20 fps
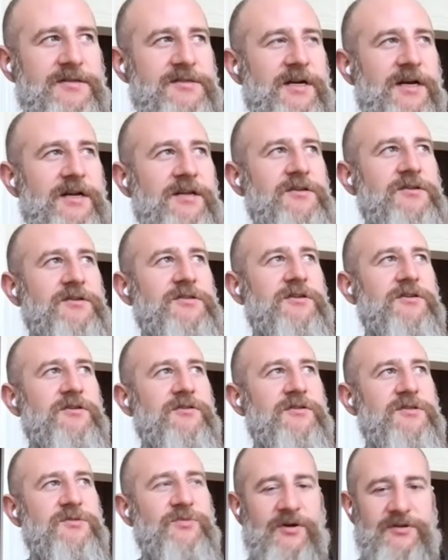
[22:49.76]
I didn't used to do
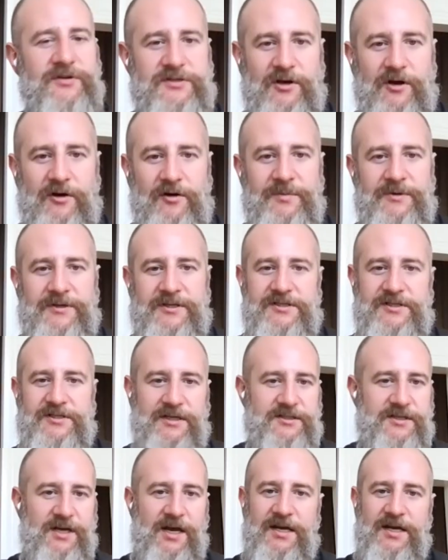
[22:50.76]
this when I was younger, but just
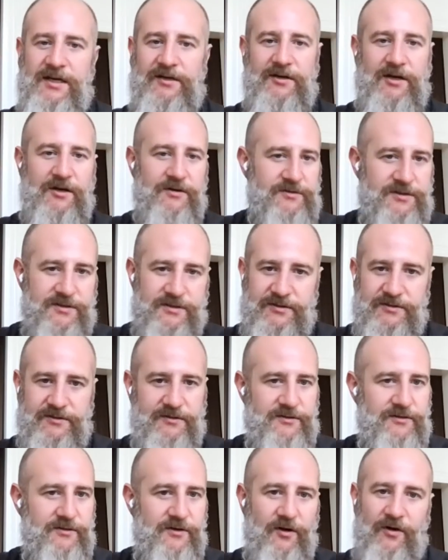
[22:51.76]
like taking
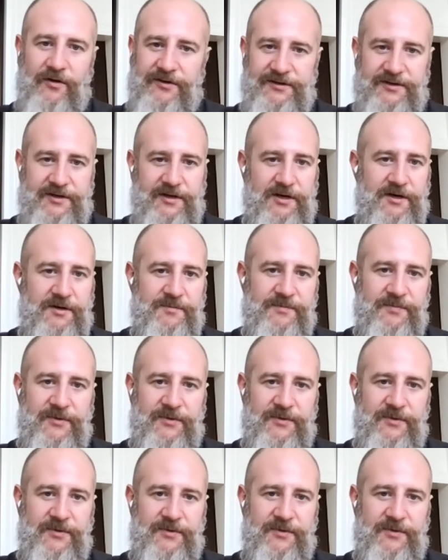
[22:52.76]
notes all the time.